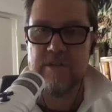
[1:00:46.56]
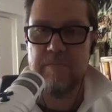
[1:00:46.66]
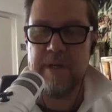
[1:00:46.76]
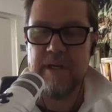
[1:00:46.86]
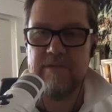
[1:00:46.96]

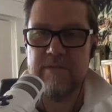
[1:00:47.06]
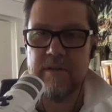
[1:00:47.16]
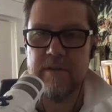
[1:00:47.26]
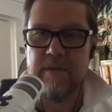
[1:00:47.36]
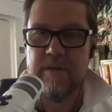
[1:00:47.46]
Benzos and
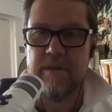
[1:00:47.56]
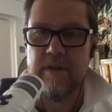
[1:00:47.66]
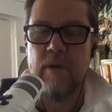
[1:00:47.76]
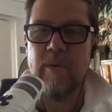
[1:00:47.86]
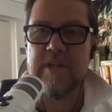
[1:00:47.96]
beef?
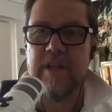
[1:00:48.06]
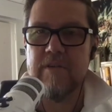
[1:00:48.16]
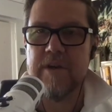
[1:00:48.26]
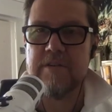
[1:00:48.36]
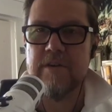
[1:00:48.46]
Yeah. All
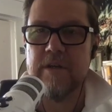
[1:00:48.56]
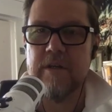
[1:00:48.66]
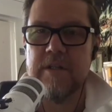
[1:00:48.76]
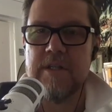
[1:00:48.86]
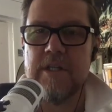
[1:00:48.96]
right, I went I'll, to that
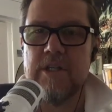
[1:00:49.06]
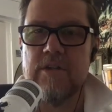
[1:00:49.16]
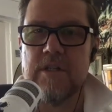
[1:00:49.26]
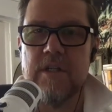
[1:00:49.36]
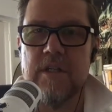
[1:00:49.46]
restaurant.
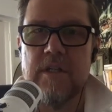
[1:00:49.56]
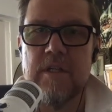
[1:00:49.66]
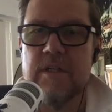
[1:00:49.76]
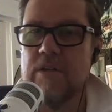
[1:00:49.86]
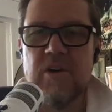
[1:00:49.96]
It's in
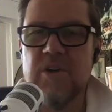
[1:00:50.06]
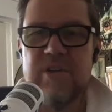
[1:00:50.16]
Houston.